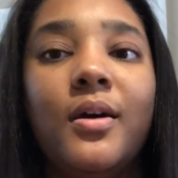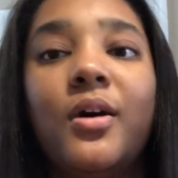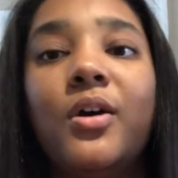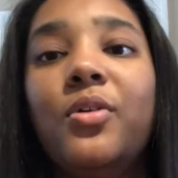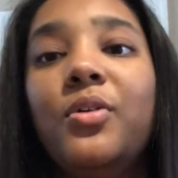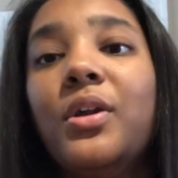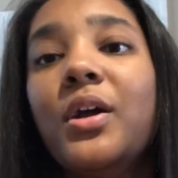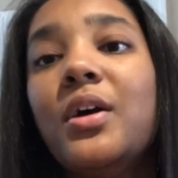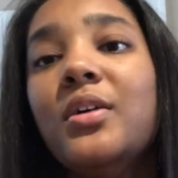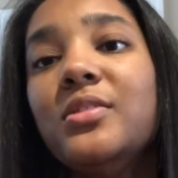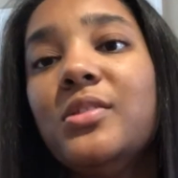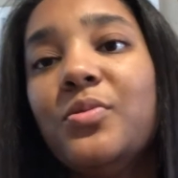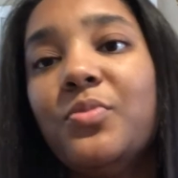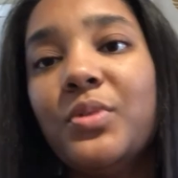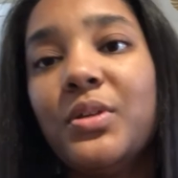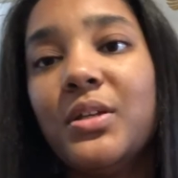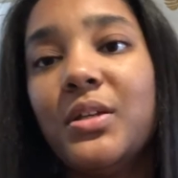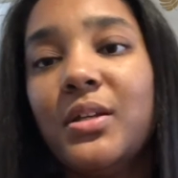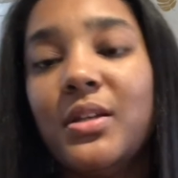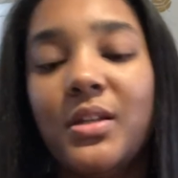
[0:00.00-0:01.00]
Oh, and I also
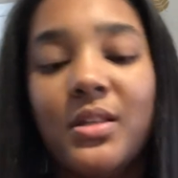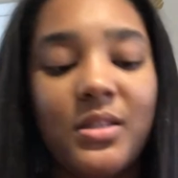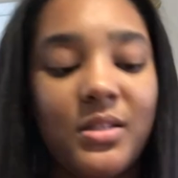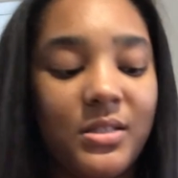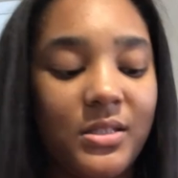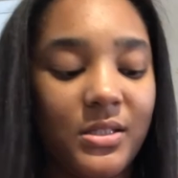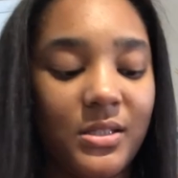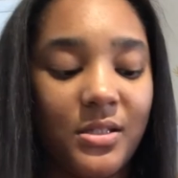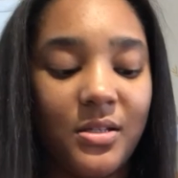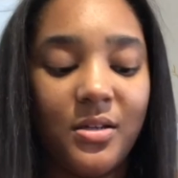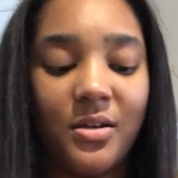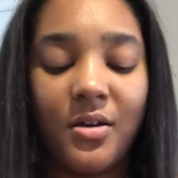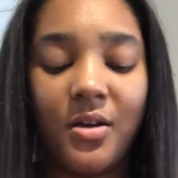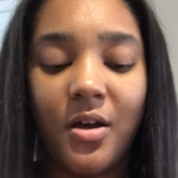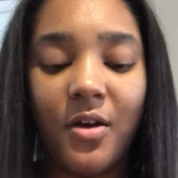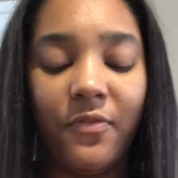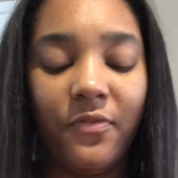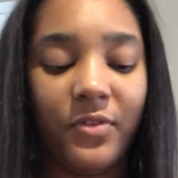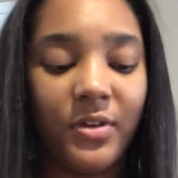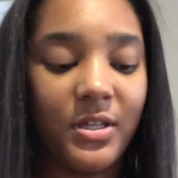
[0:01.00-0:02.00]
wanted another scent
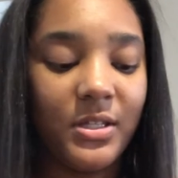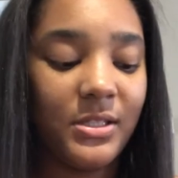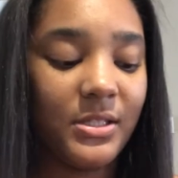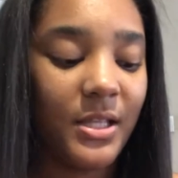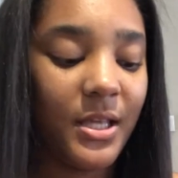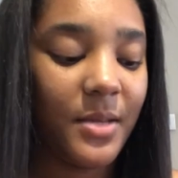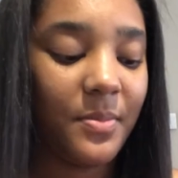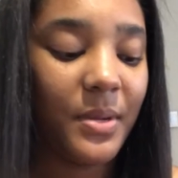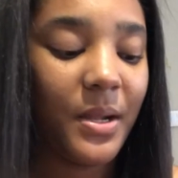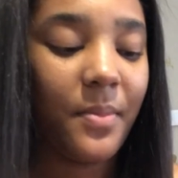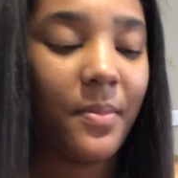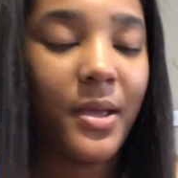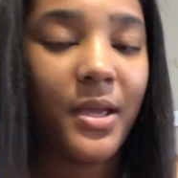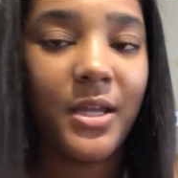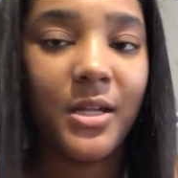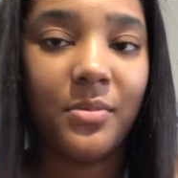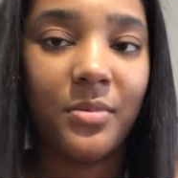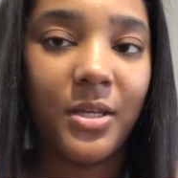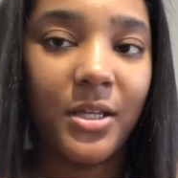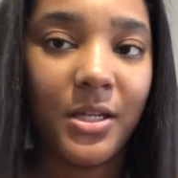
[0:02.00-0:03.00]
off of their site, but I might
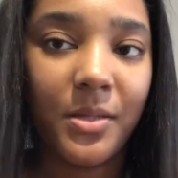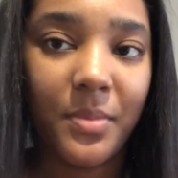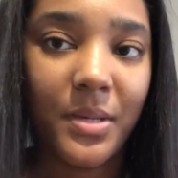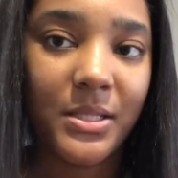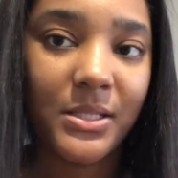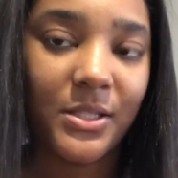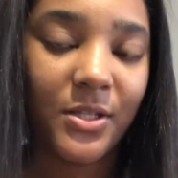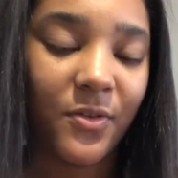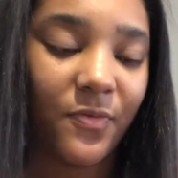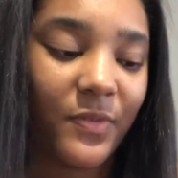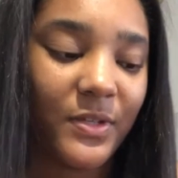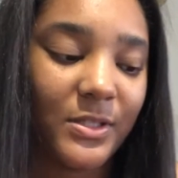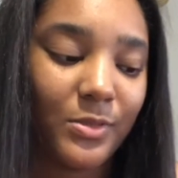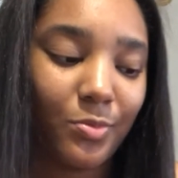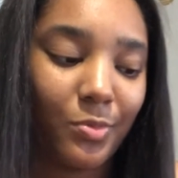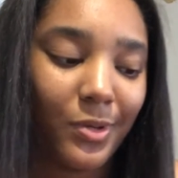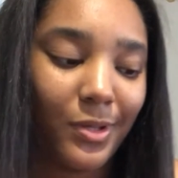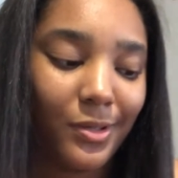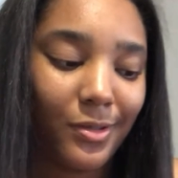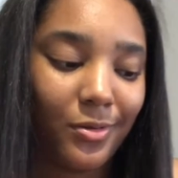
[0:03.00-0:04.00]
end up getting it myself as
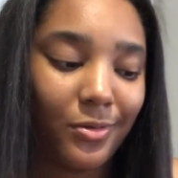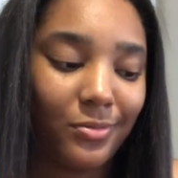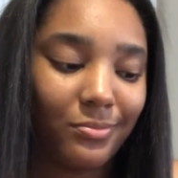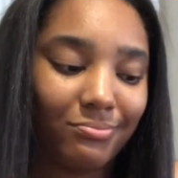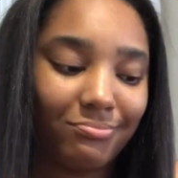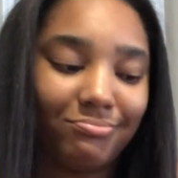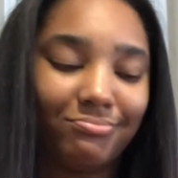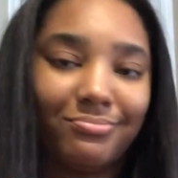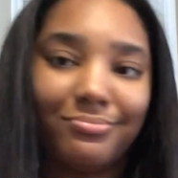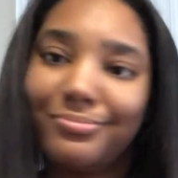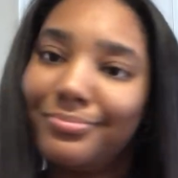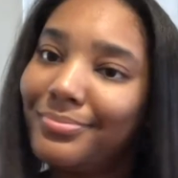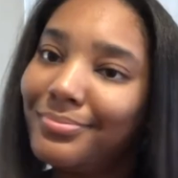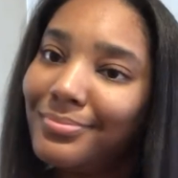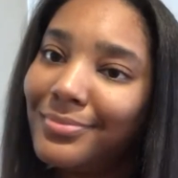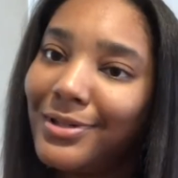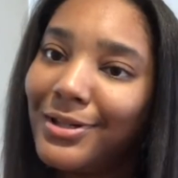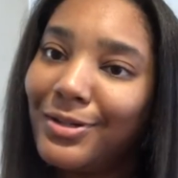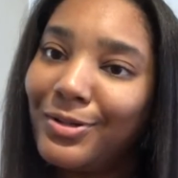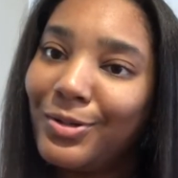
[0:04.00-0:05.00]
well.
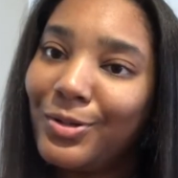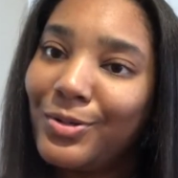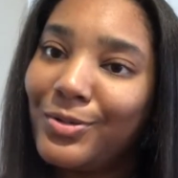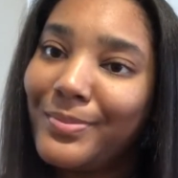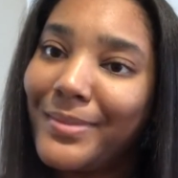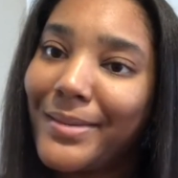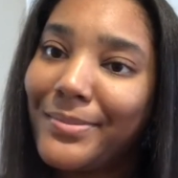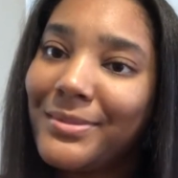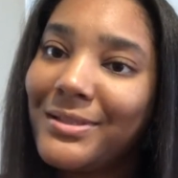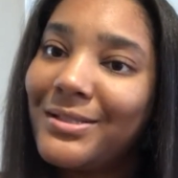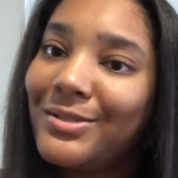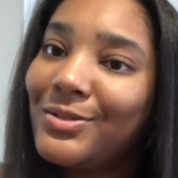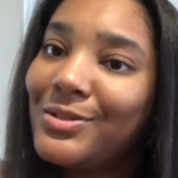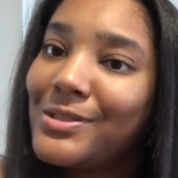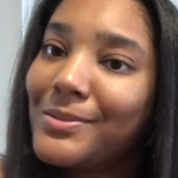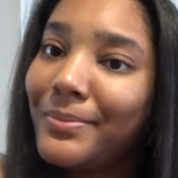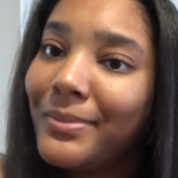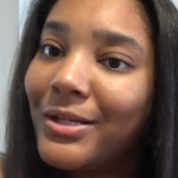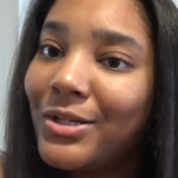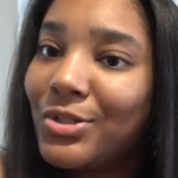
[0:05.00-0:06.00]
The little girl might be a little
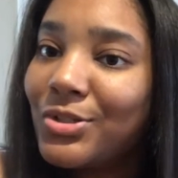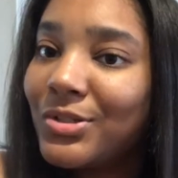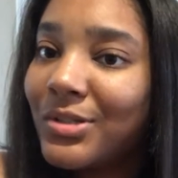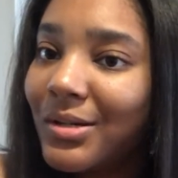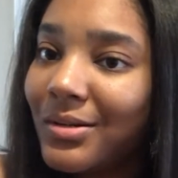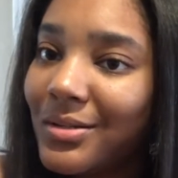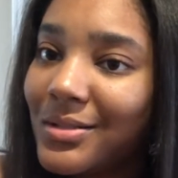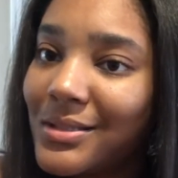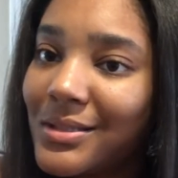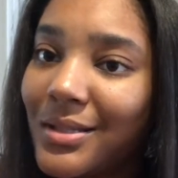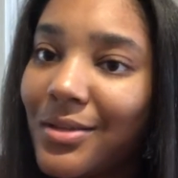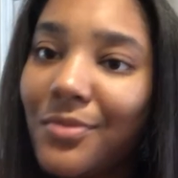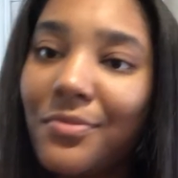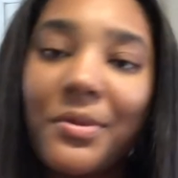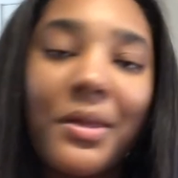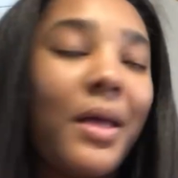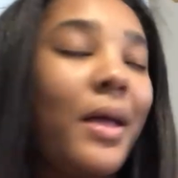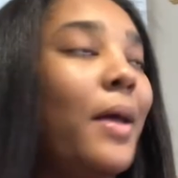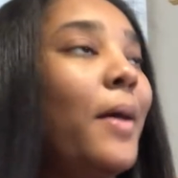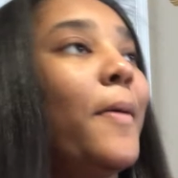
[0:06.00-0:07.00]
splurging on herself.
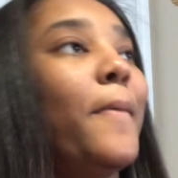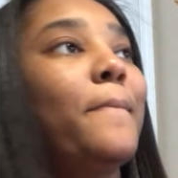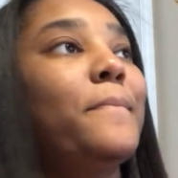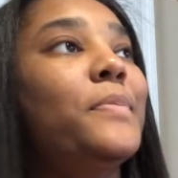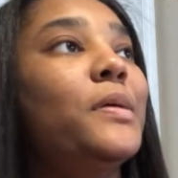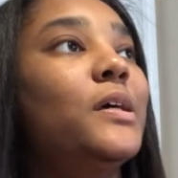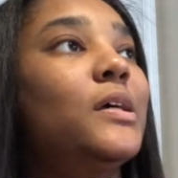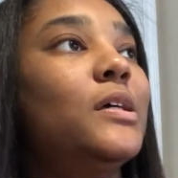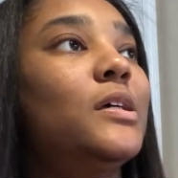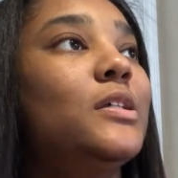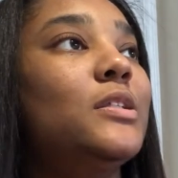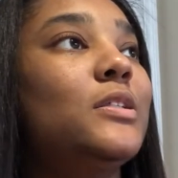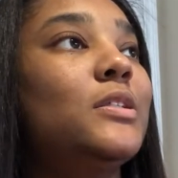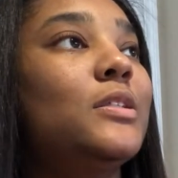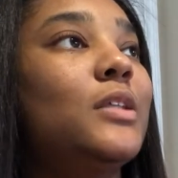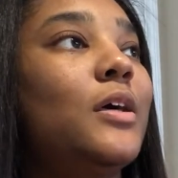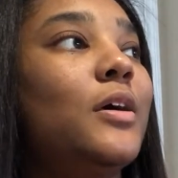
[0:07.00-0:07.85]
But it's